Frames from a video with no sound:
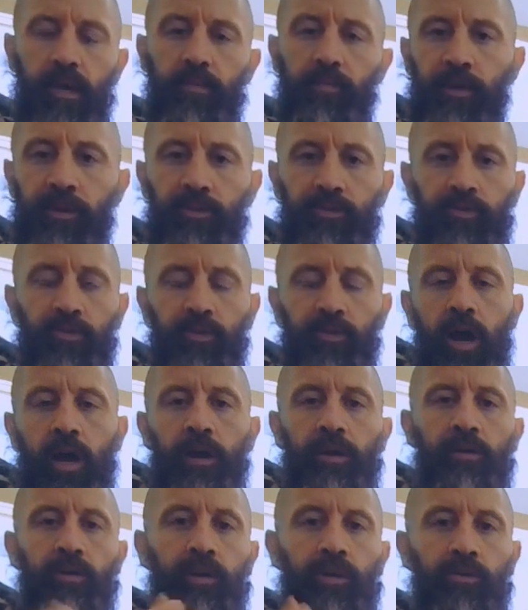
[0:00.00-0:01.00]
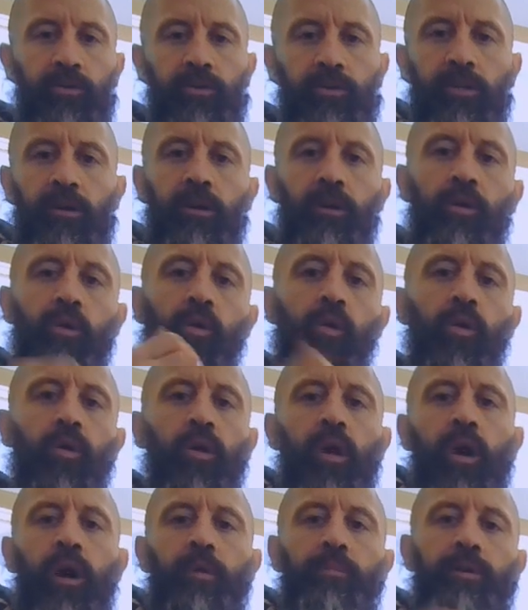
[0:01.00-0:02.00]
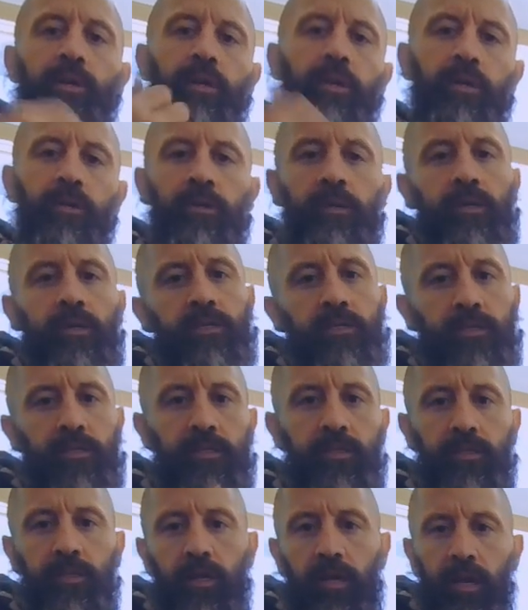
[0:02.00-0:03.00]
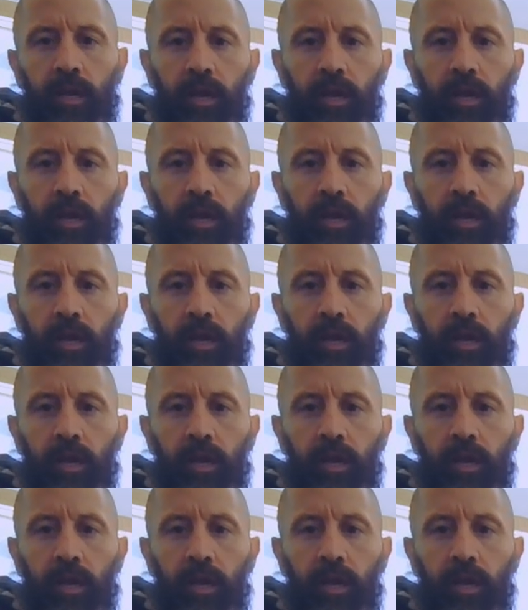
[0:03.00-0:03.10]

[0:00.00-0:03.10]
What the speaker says: because we're not using our whole arm to do this.